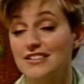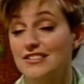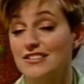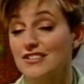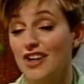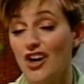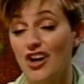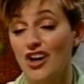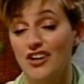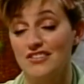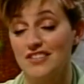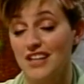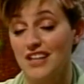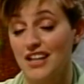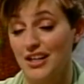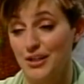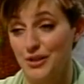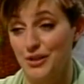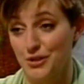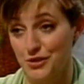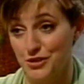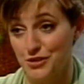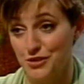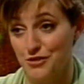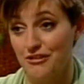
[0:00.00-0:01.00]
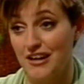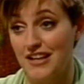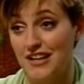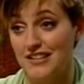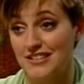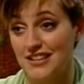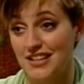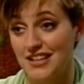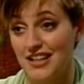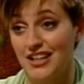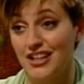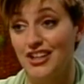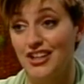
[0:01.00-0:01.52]
He's not telling you to erase
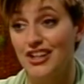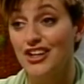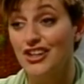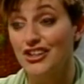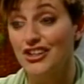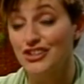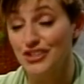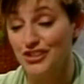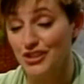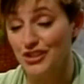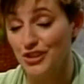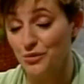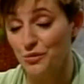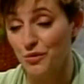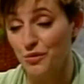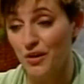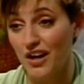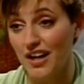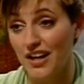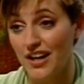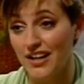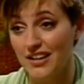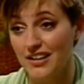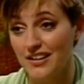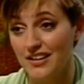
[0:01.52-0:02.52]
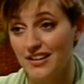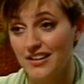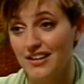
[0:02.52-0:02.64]
it. Do you know why?